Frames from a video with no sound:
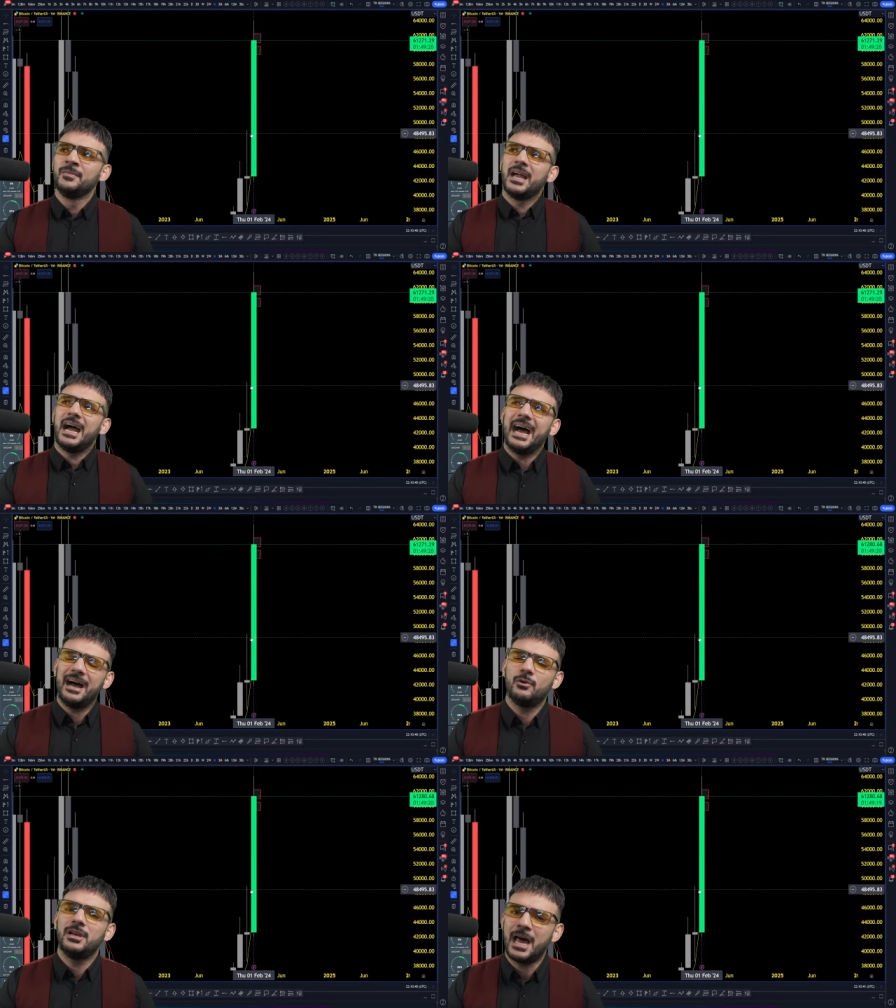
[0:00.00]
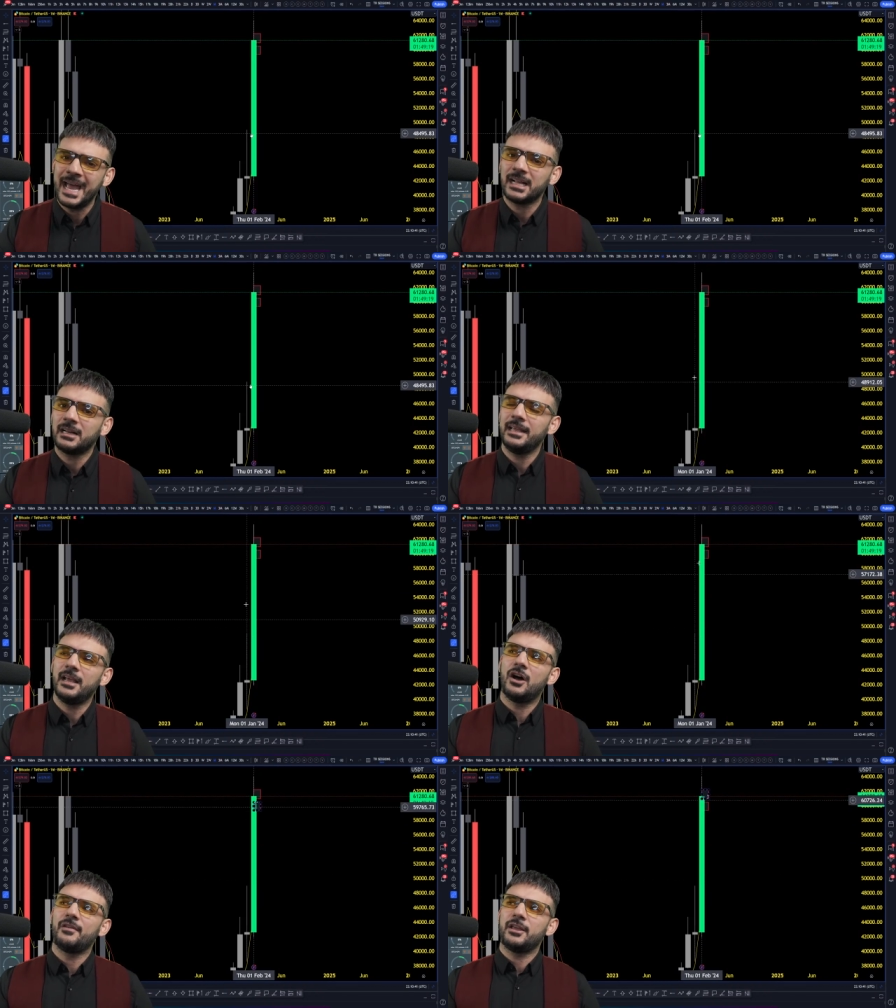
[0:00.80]
How likely
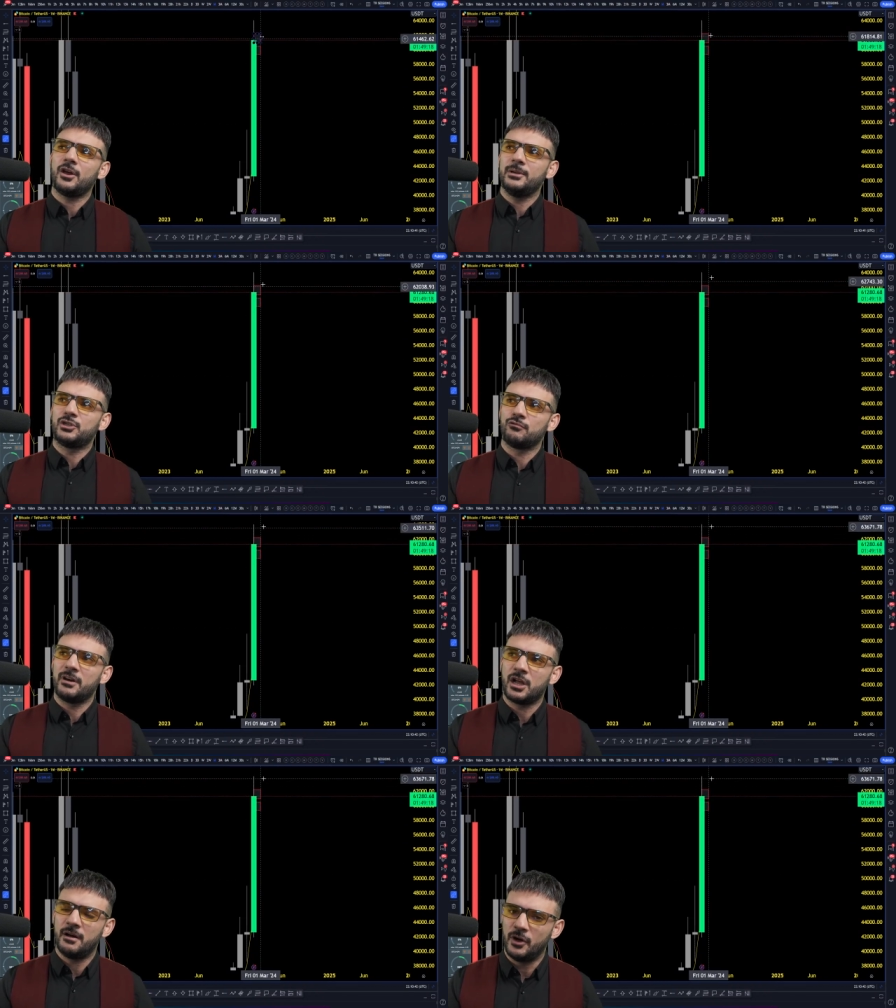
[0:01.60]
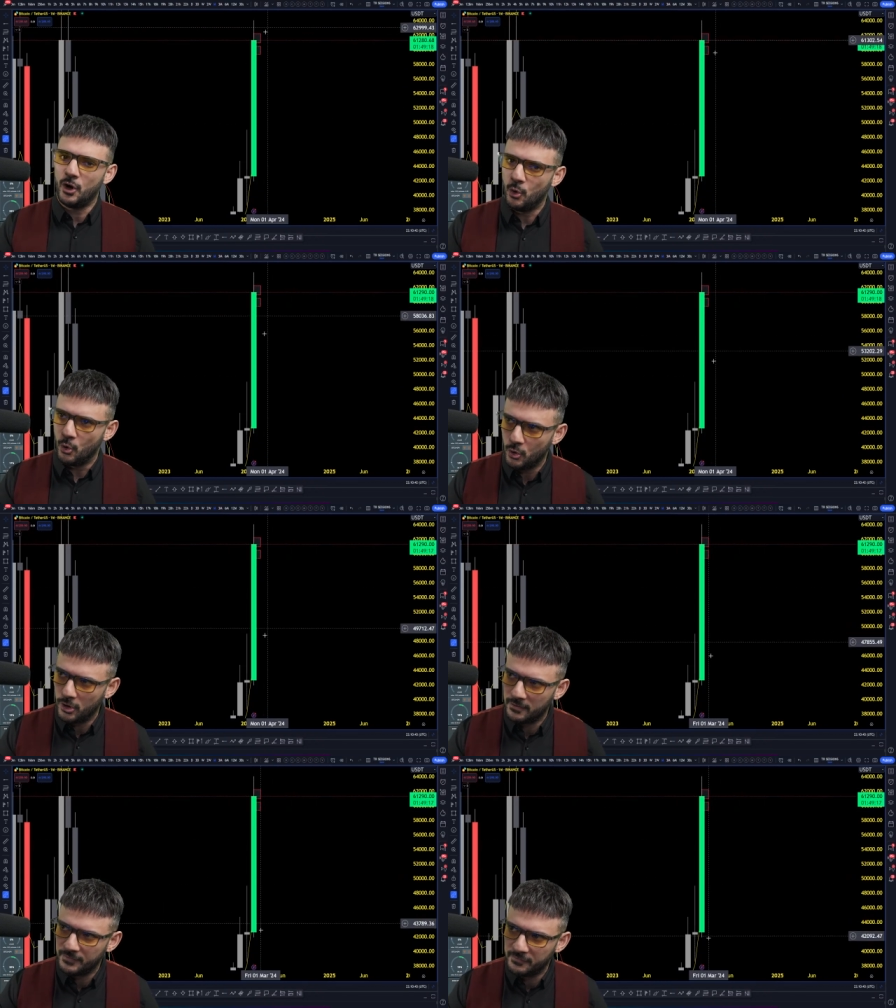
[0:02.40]
are they going to recover all
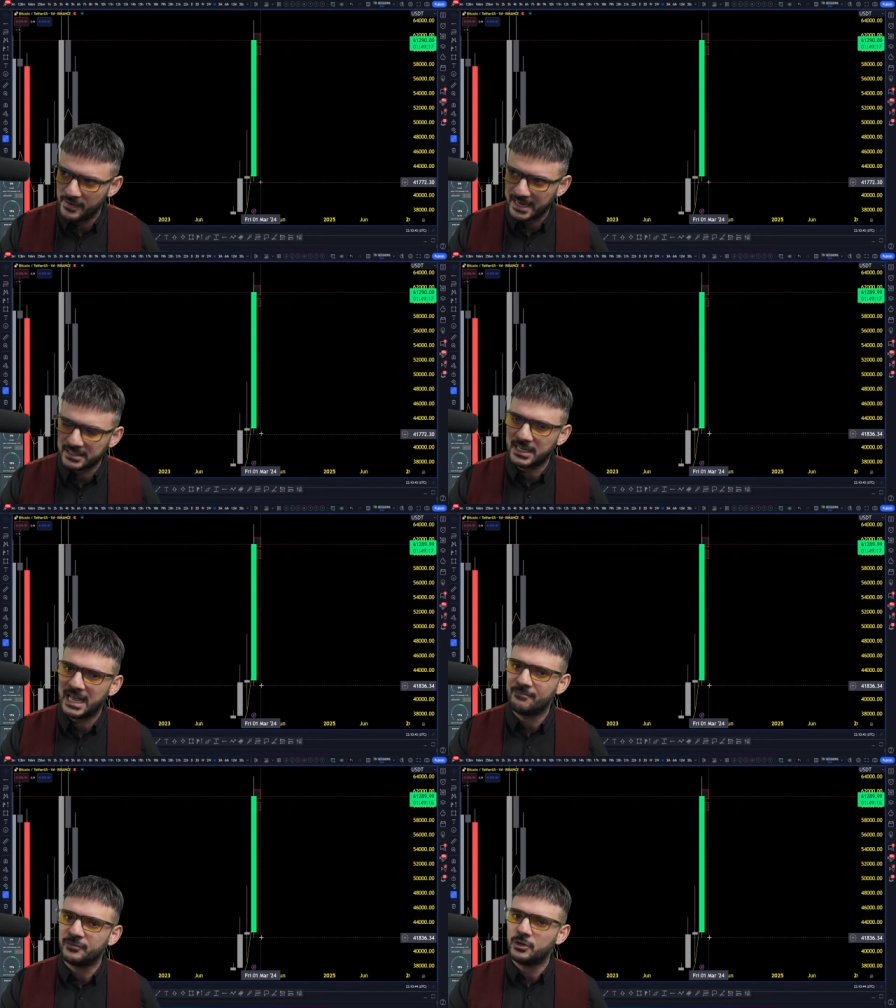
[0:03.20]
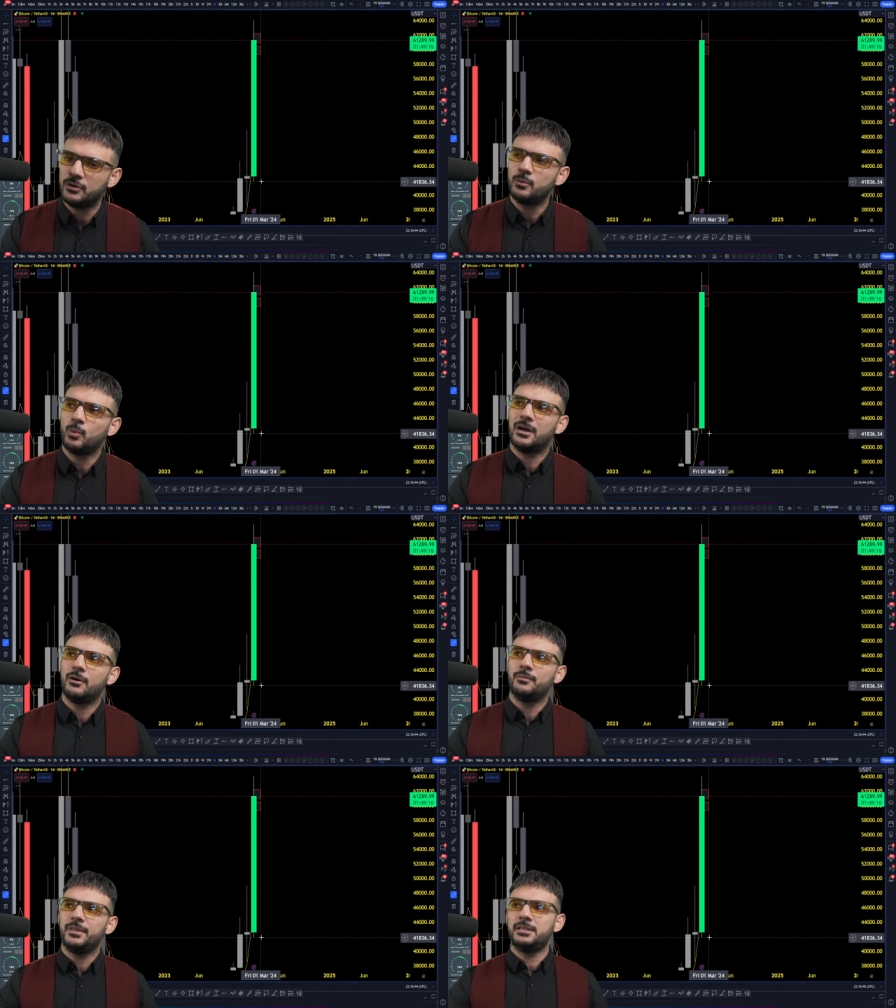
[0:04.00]
of the vector candle? Well,
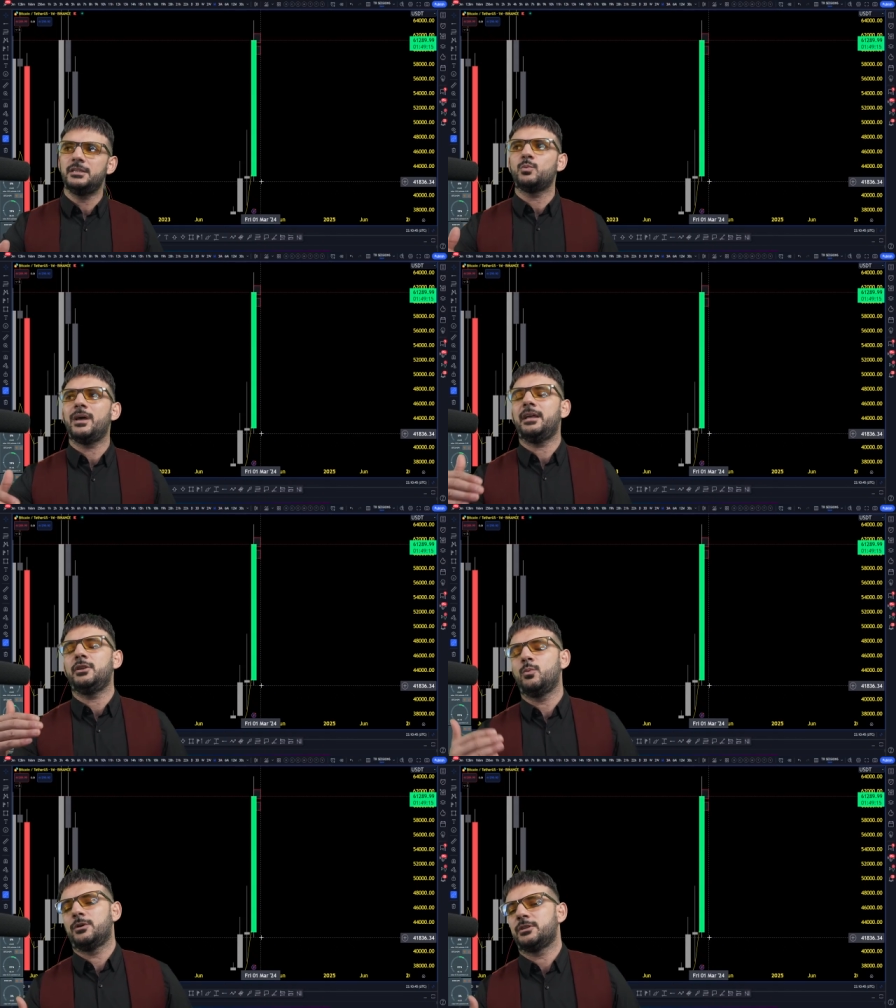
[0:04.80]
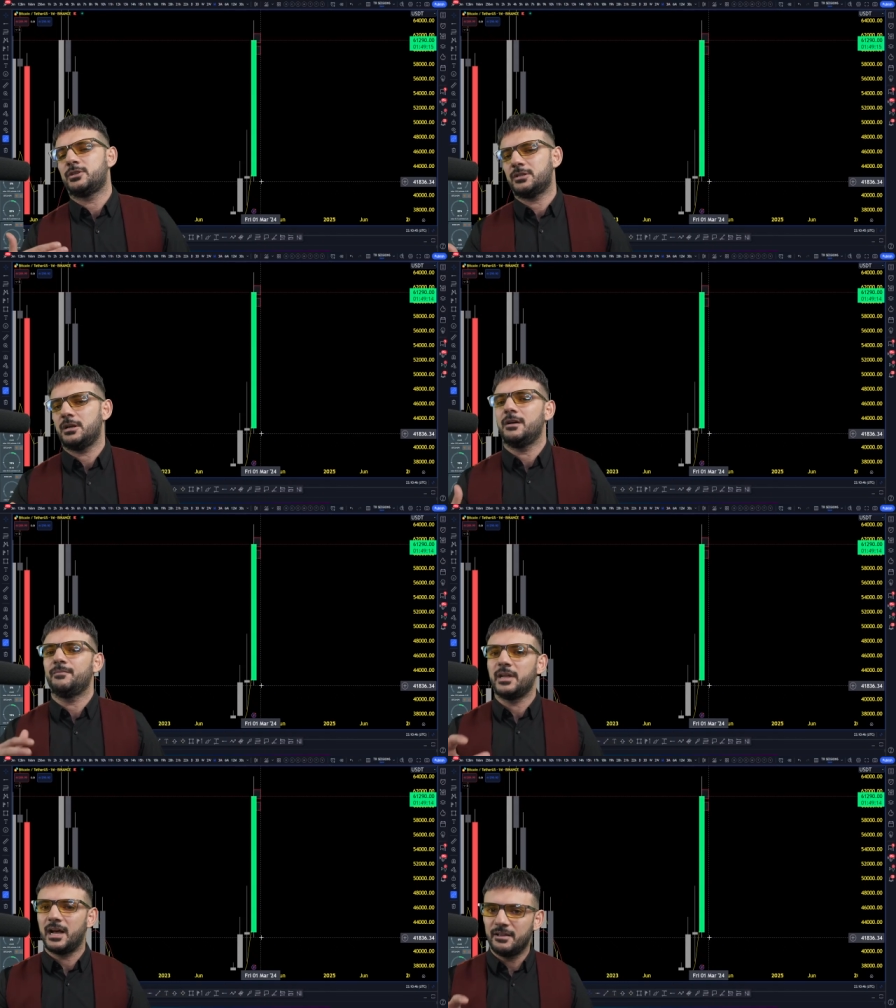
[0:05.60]
this is where you want to start
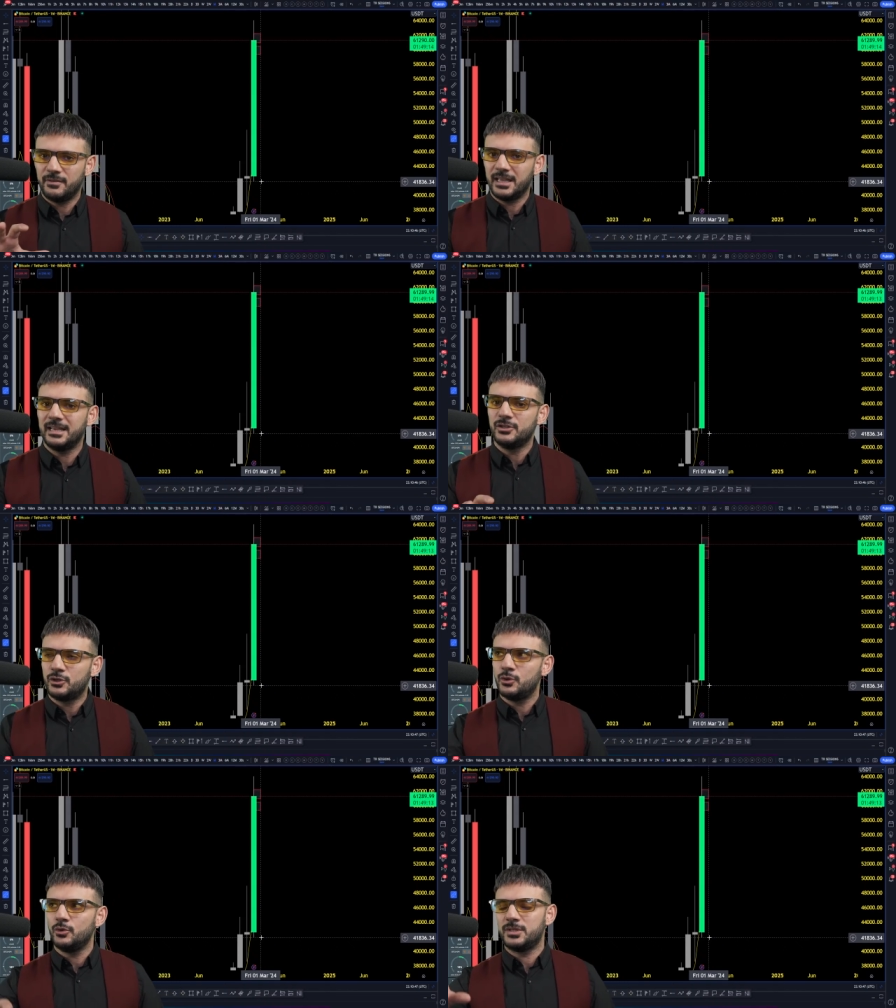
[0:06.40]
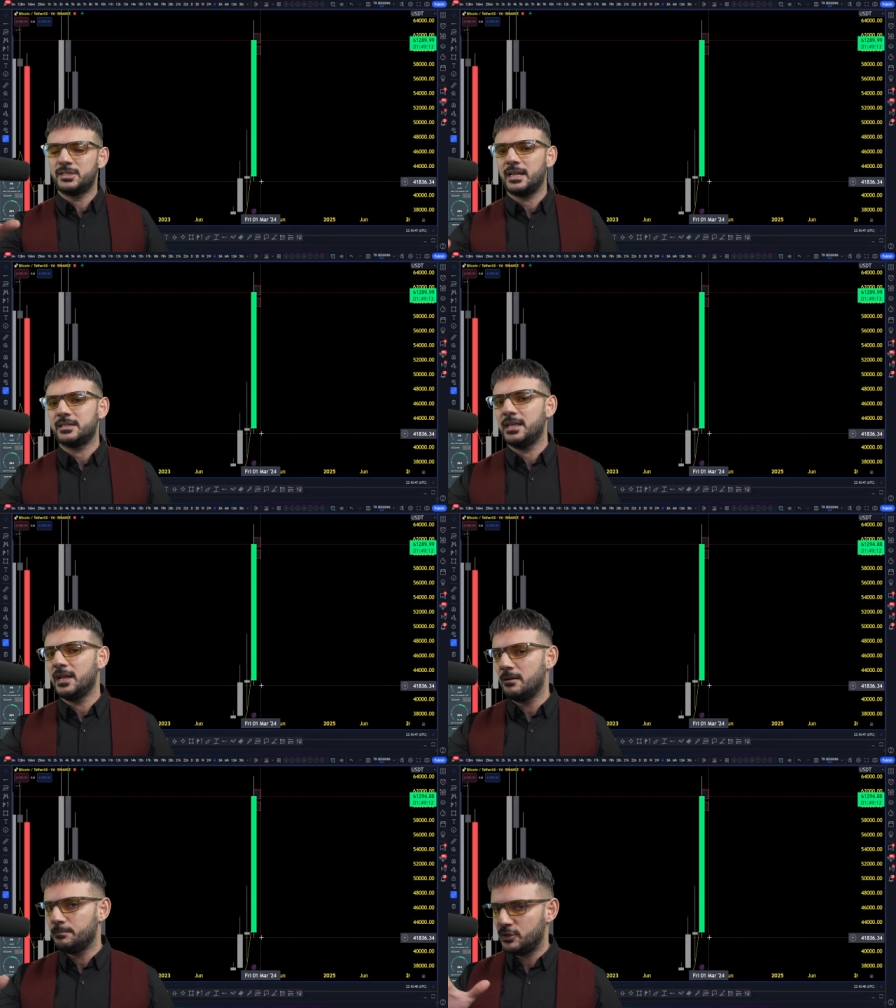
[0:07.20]
diving into setting
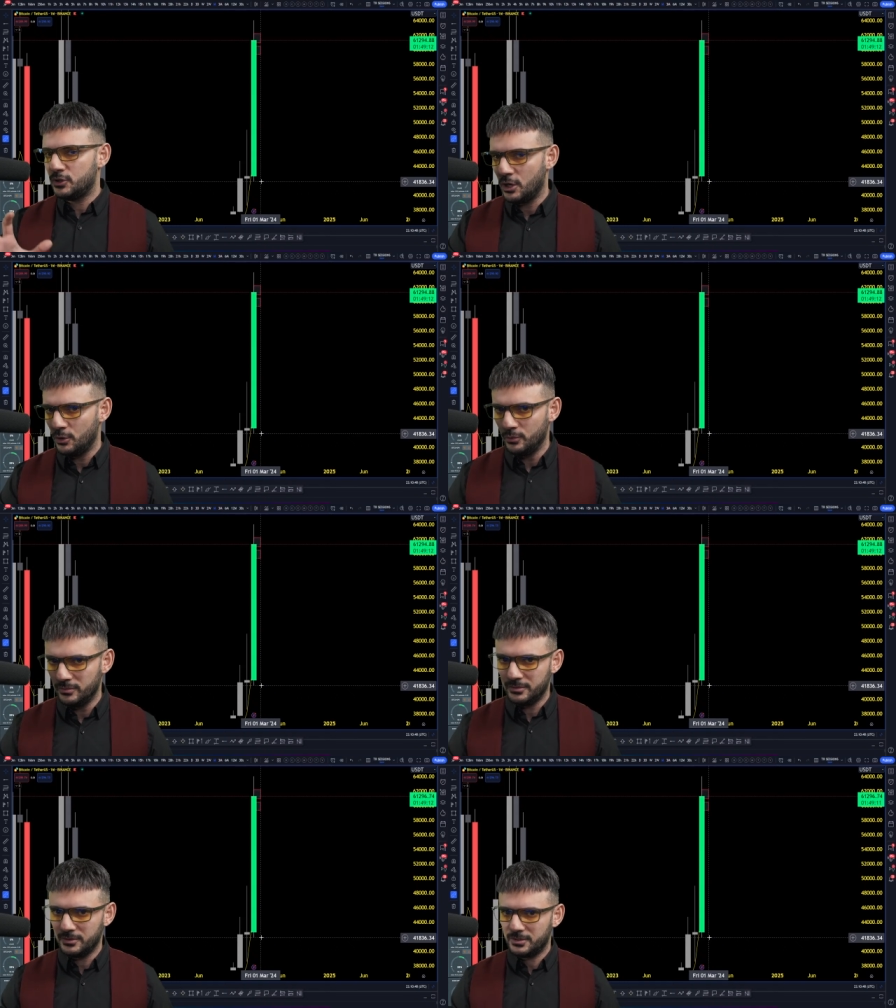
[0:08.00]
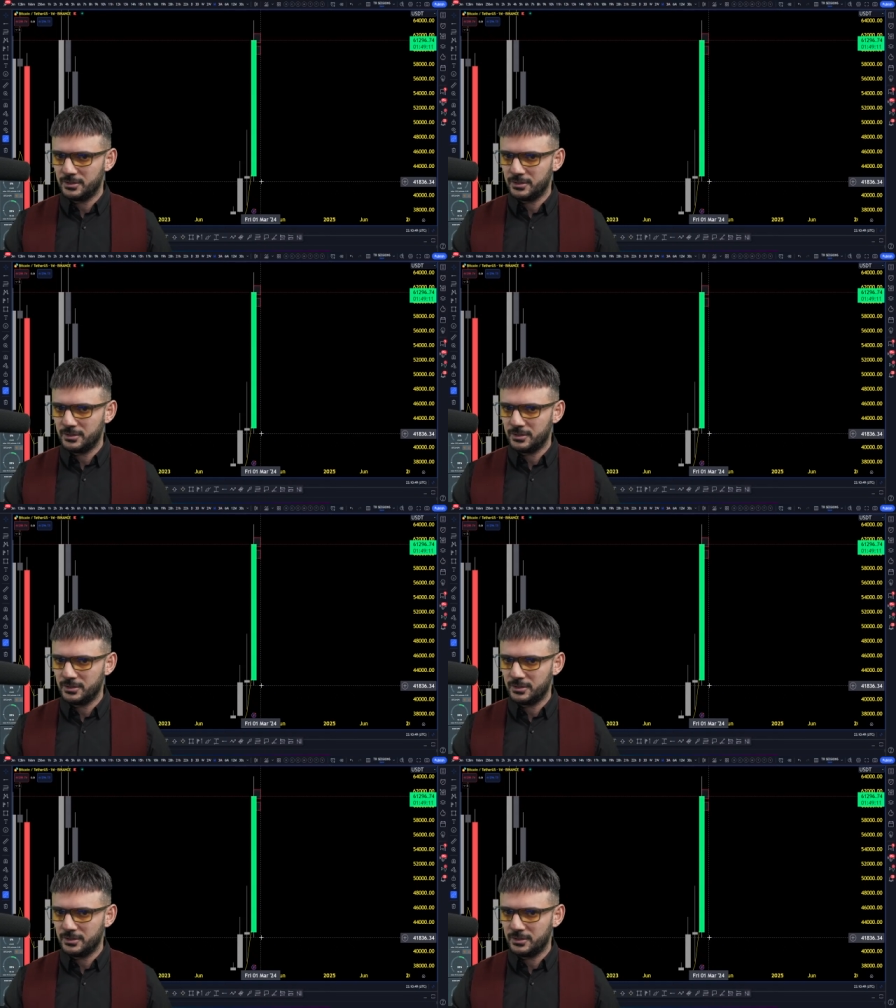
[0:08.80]
up zones,